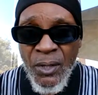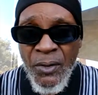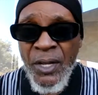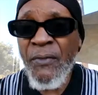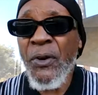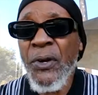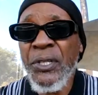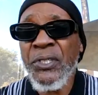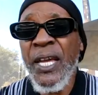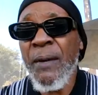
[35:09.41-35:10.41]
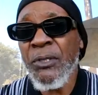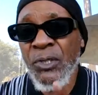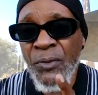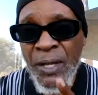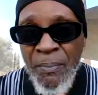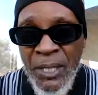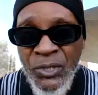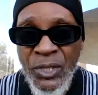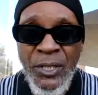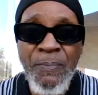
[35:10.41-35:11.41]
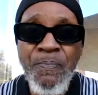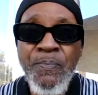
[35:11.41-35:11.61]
Never heard his name until they mentioned it.